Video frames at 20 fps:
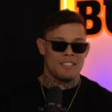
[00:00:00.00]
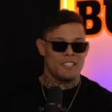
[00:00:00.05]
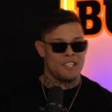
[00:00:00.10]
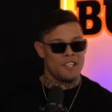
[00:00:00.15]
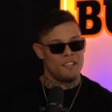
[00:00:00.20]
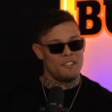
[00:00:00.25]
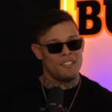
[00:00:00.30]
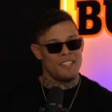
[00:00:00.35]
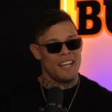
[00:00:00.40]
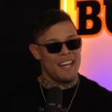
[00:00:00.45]

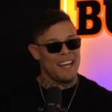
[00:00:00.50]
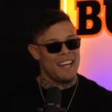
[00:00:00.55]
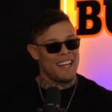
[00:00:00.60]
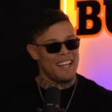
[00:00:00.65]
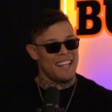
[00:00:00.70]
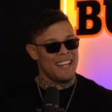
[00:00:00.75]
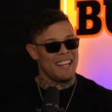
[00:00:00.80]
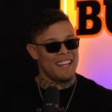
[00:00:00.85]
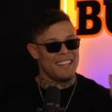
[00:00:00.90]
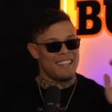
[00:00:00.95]
chill
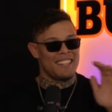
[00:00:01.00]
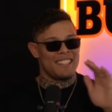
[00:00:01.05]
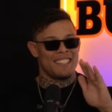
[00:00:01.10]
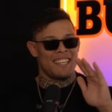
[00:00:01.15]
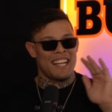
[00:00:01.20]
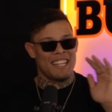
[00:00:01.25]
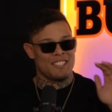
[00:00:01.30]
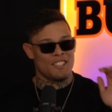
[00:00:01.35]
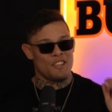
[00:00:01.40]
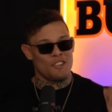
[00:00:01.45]
that and
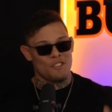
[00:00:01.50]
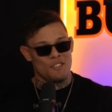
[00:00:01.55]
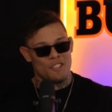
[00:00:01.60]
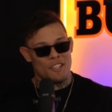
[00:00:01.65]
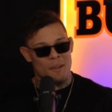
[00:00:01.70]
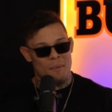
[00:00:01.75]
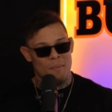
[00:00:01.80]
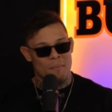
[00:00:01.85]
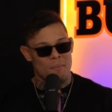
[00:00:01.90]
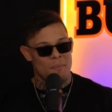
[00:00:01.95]
uh-huh.
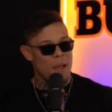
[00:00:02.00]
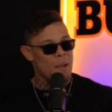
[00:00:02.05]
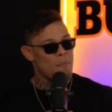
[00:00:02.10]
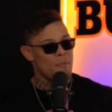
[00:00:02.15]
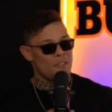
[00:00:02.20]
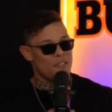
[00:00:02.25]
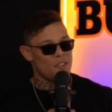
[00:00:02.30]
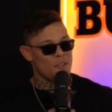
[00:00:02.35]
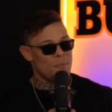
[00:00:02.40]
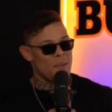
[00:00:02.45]
the pay
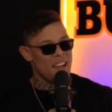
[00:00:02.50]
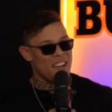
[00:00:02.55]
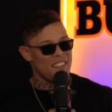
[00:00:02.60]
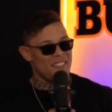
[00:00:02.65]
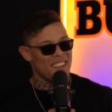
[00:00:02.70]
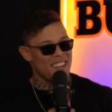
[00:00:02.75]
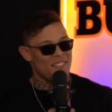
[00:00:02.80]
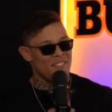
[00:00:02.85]
per view main